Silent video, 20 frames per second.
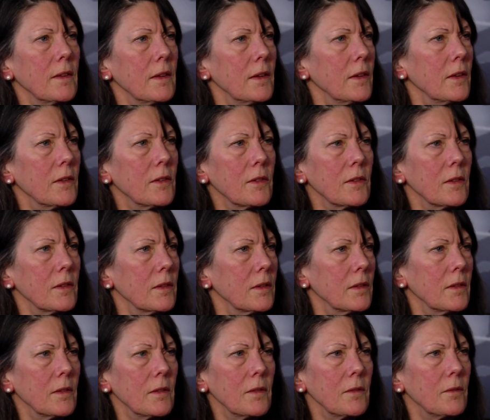these
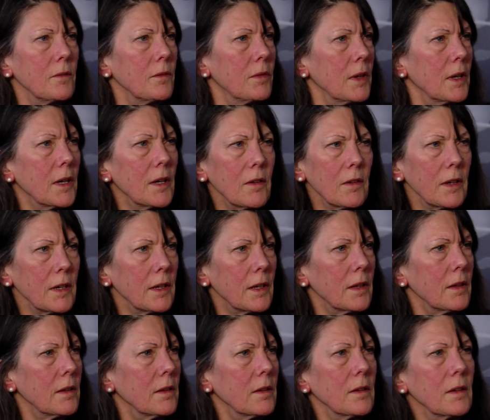
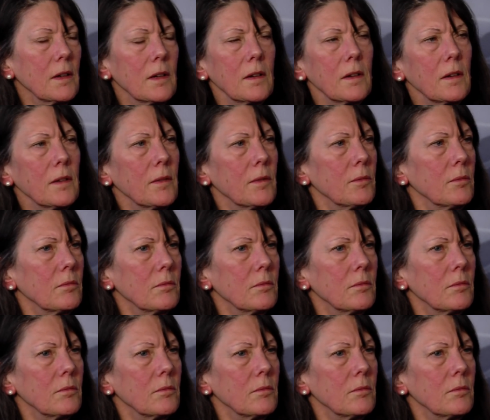very, uh,